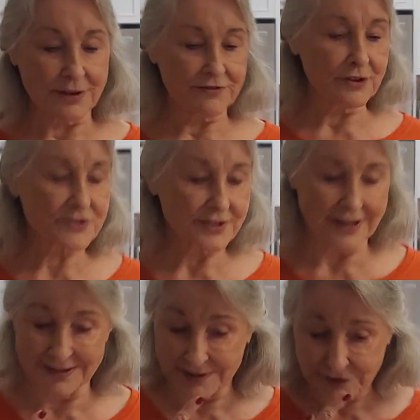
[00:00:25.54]
First
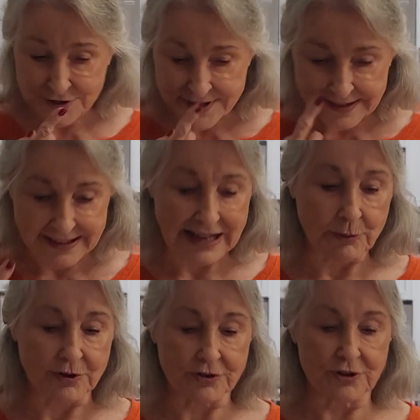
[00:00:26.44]
thing that I
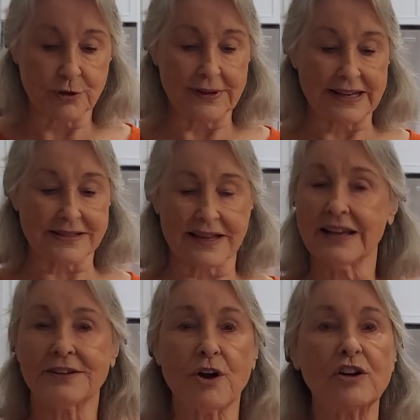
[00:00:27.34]
want to do is
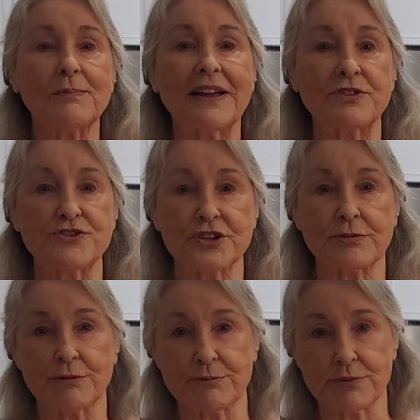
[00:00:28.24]
talk about the
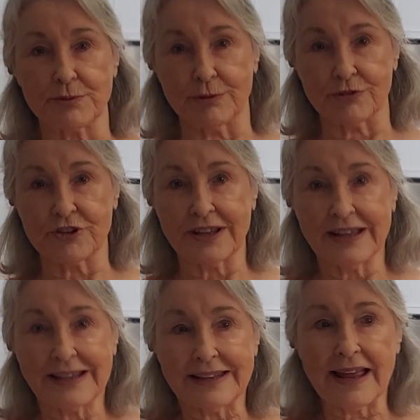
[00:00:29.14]
general rules.
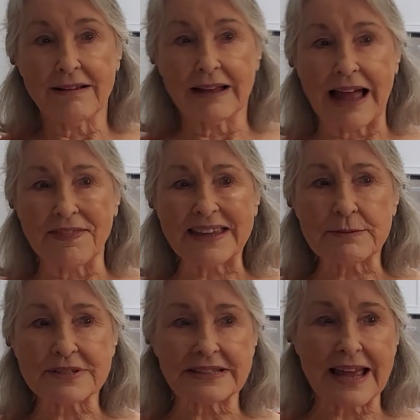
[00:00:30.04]
Now, I think it
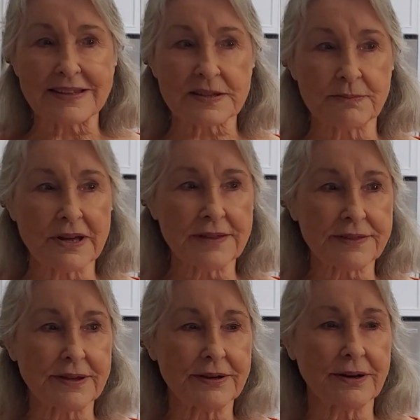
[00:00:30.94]
was last
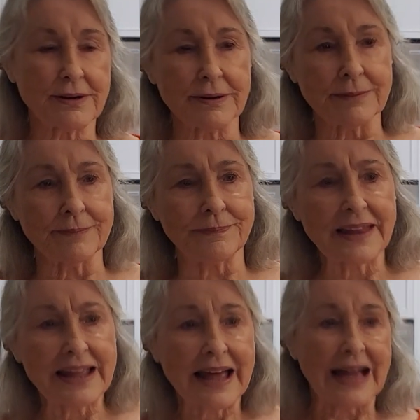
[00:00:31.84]
month,
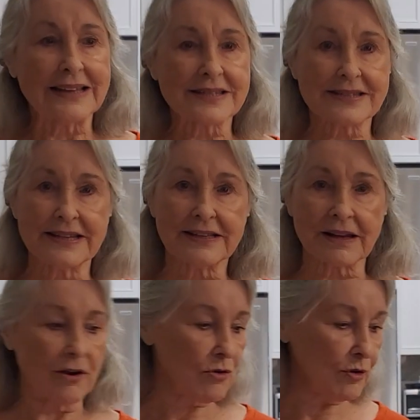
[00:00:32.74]
I sent
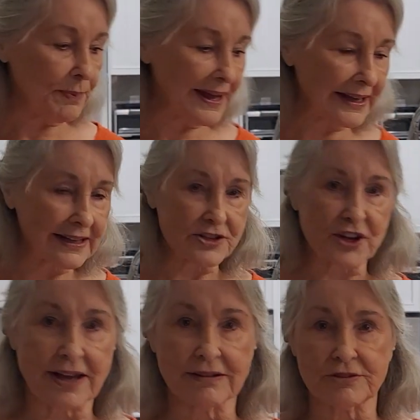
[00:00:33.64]
a whole package
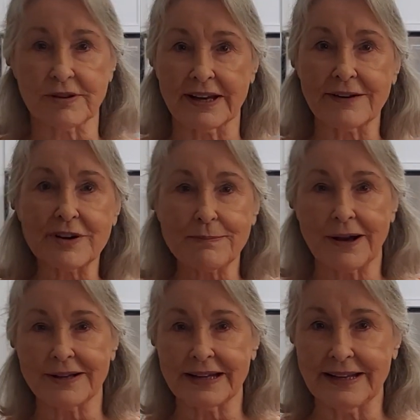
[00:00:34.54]
out to
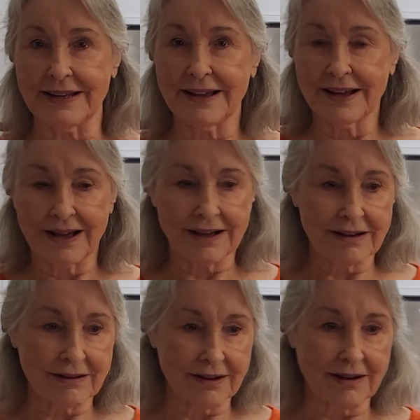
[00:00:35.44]
everybody
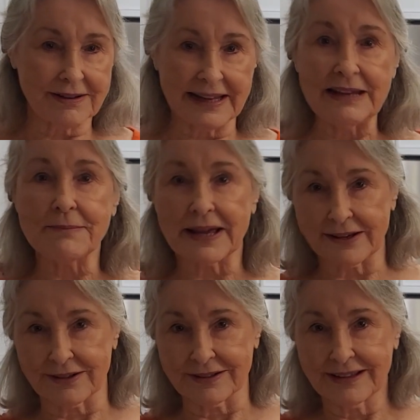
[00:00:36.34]
on
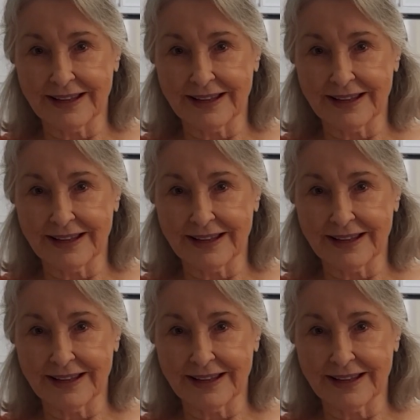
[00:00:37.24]
email.